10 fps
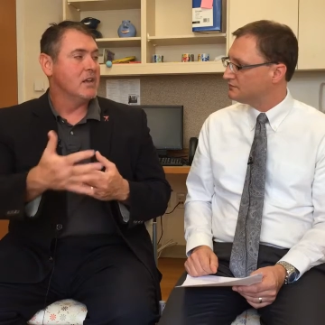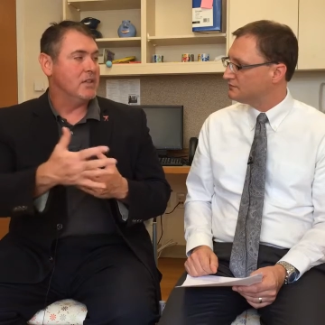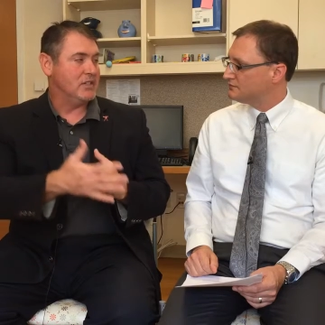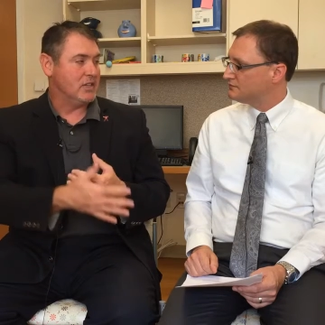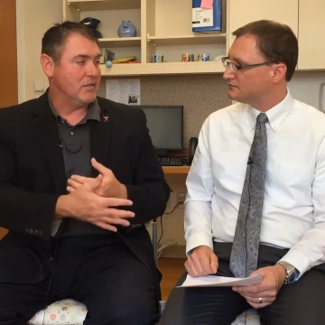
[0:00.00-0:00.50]

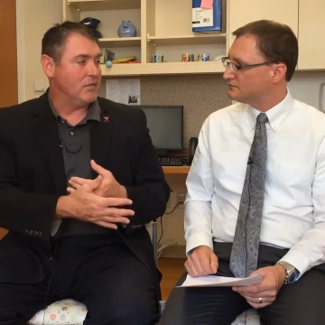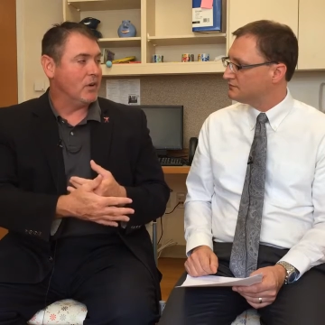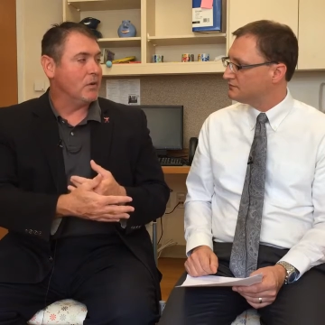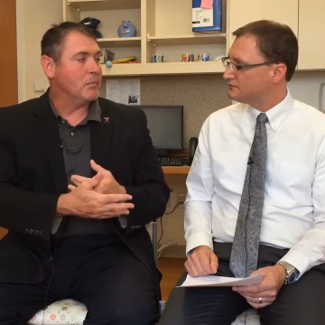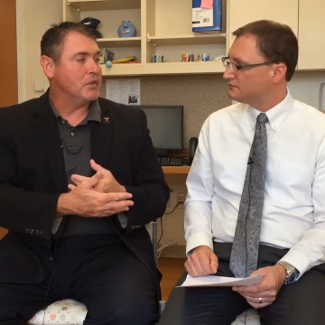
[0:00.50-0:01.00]
Speaker 1: that's
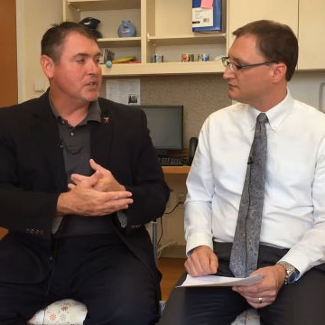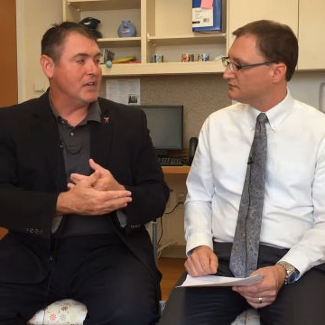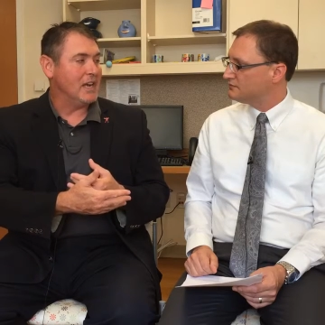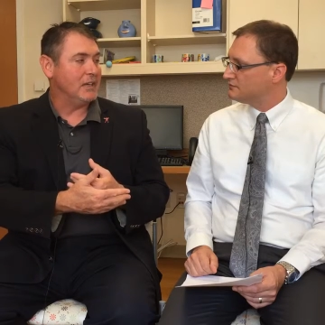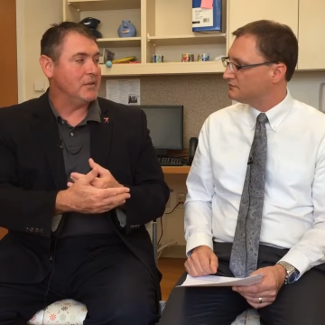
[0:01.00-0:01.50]
confirmed what
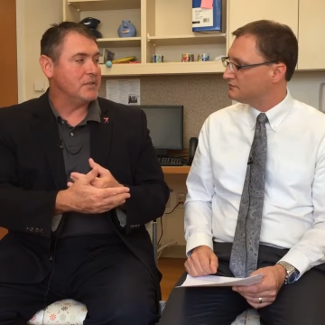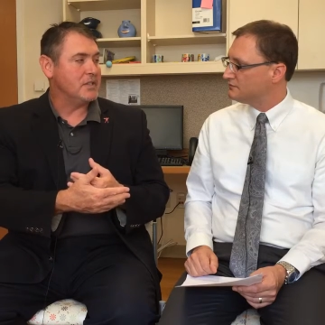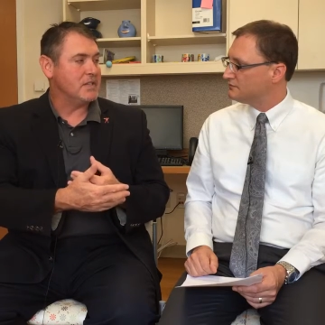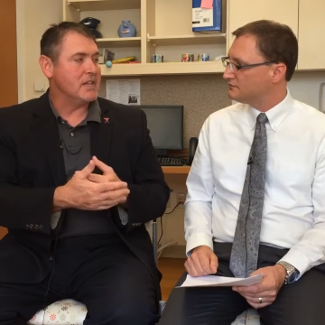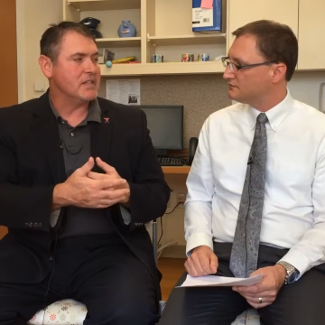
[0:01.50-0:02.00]
your
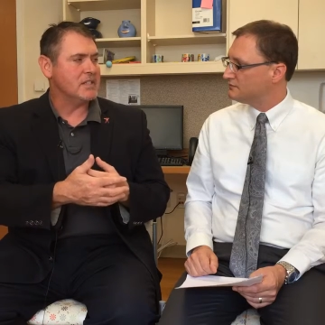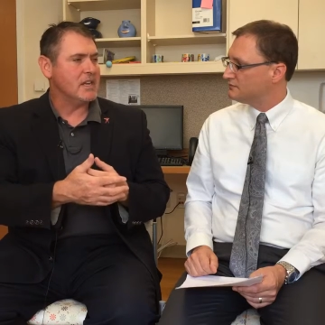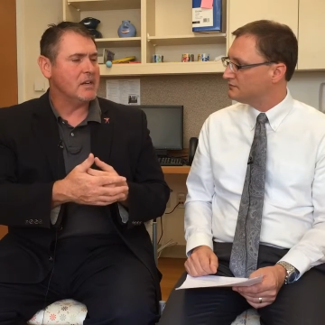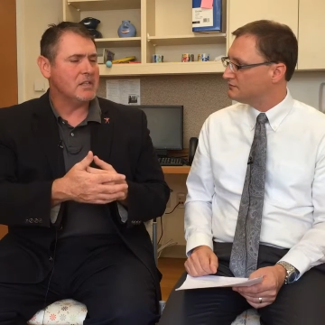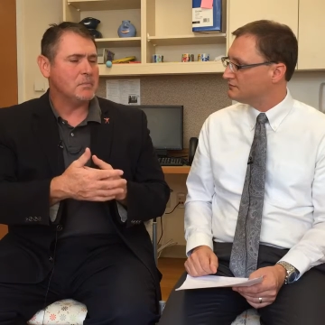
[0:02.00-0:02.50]
diagnosis is,
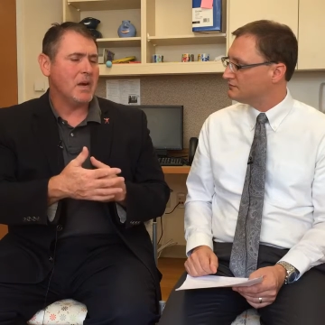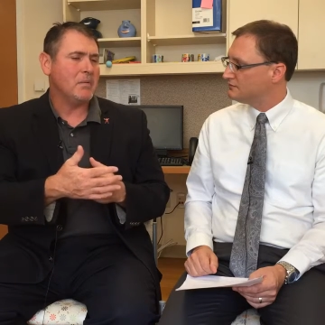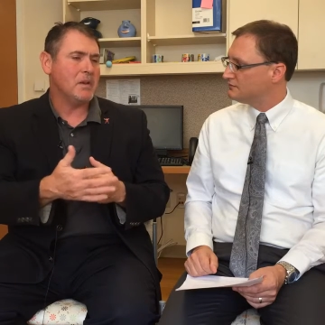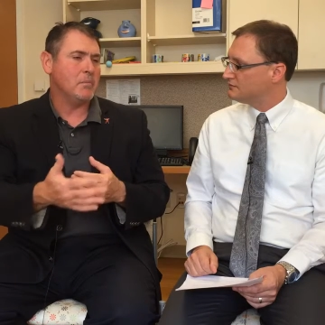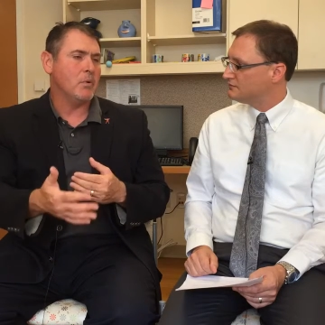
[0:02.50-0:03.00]
that it's
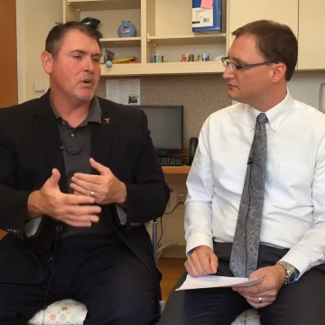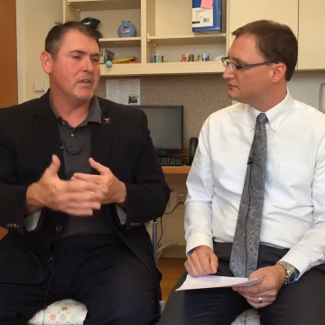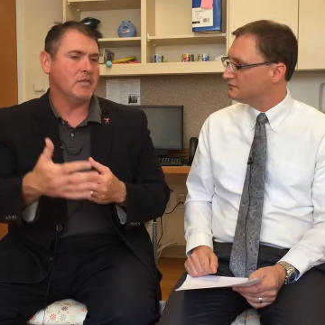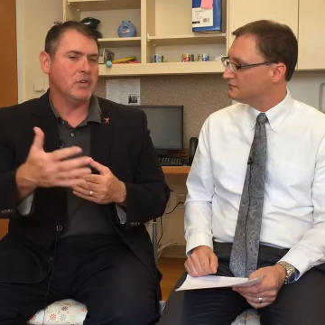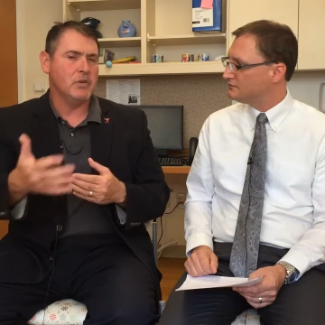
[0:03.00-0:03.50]
probably
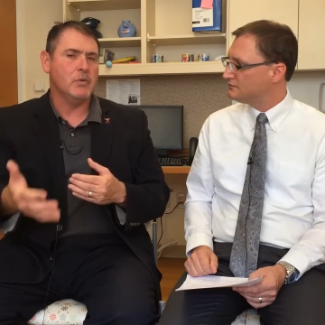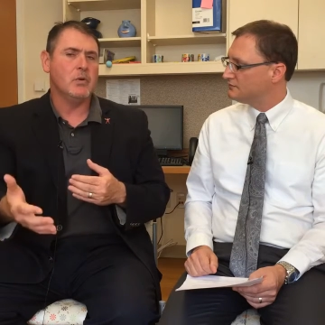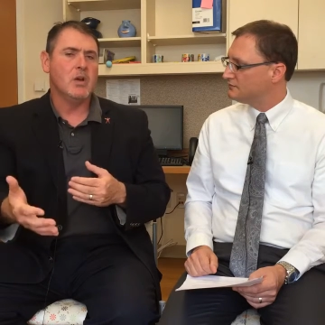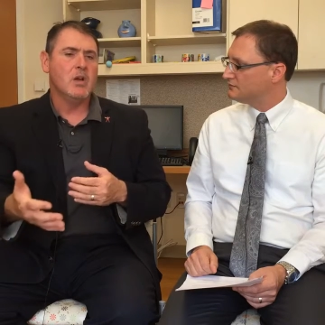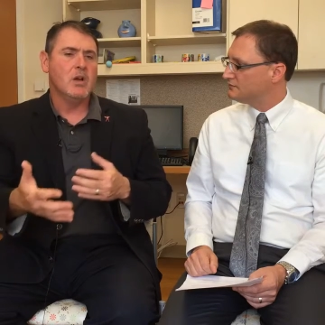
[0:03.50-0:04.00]
important if
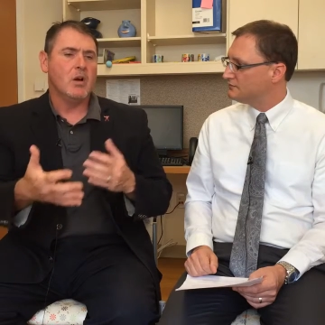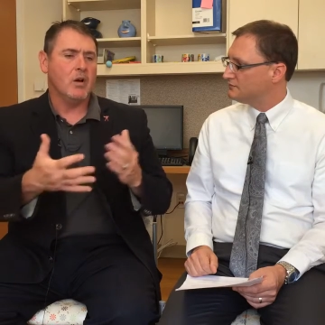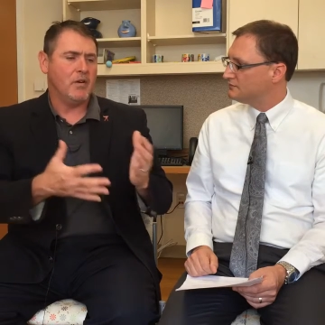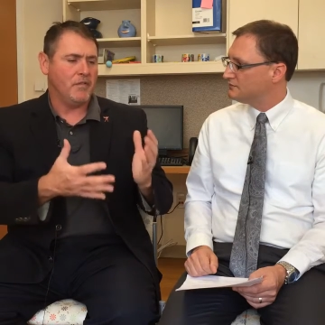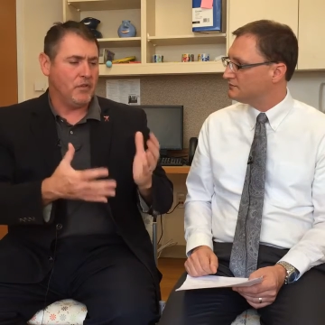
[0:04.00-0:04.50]
you
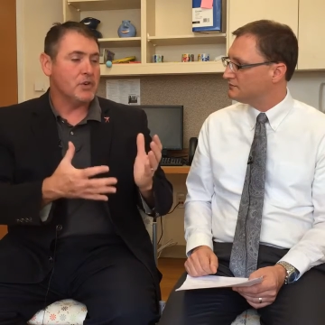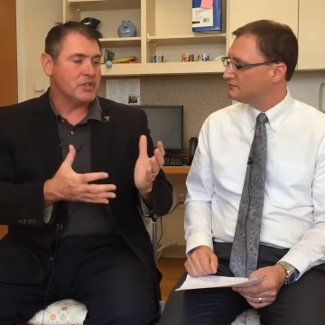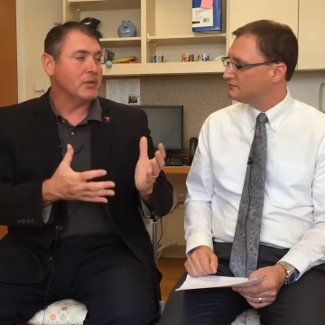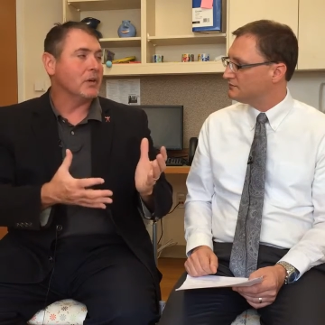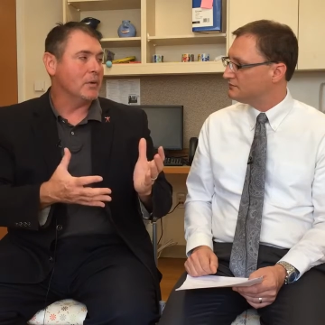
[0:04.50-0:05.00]
are a
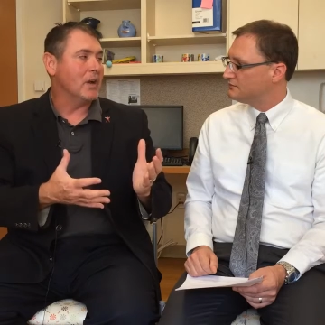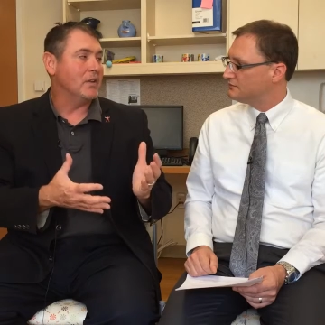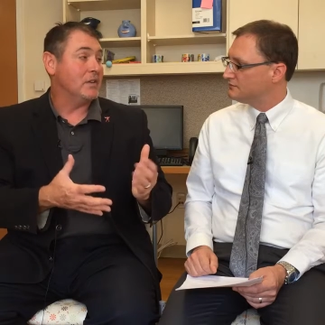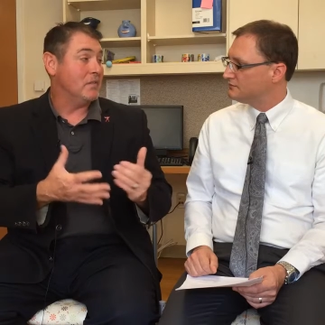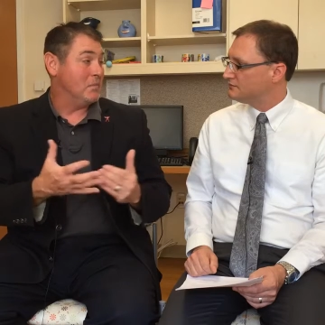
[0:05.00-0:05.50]
first-degree
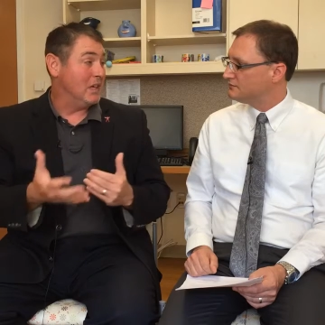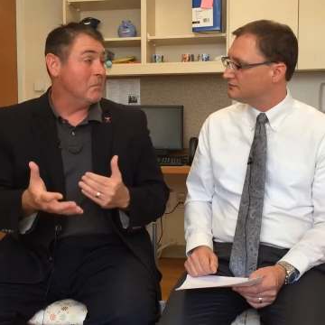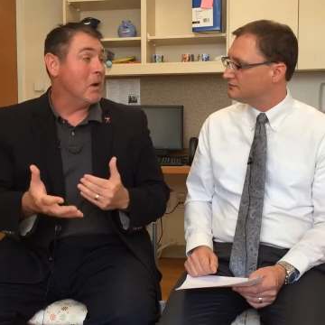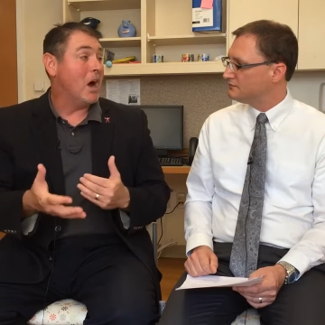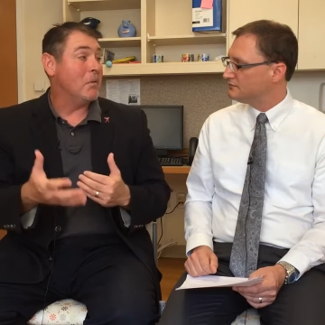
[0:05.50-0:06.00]
relative,
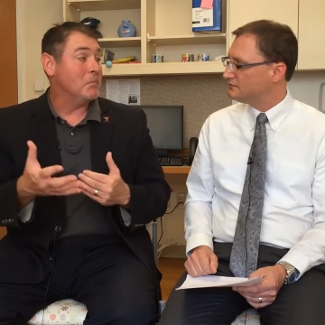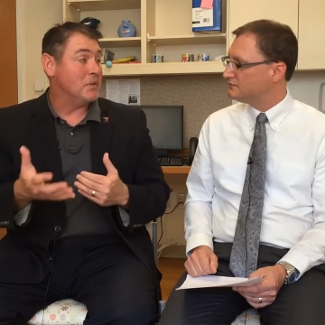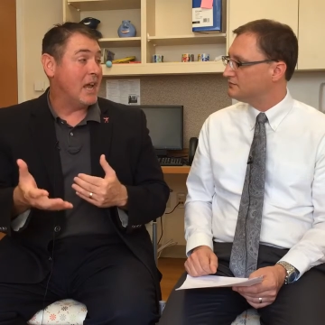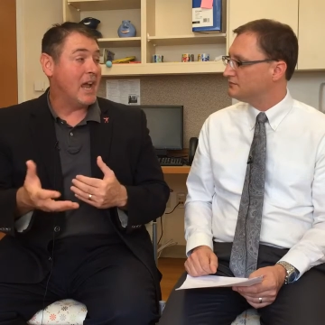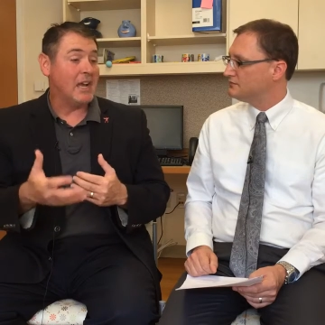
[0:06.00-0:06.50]
meaning mom,
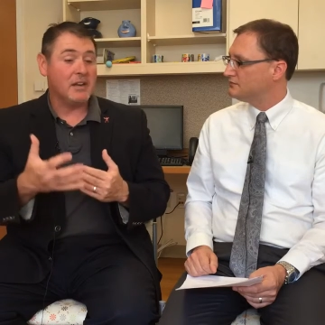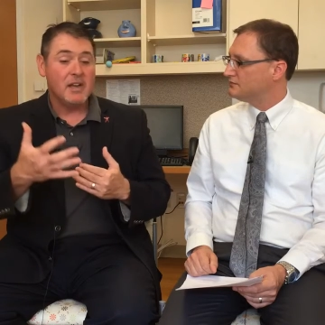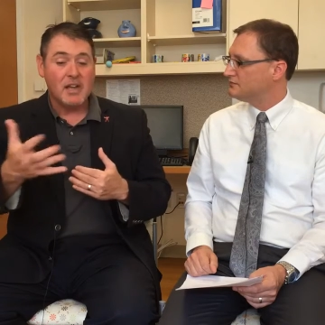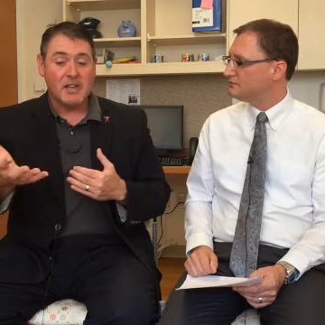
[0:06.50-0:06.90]
dad,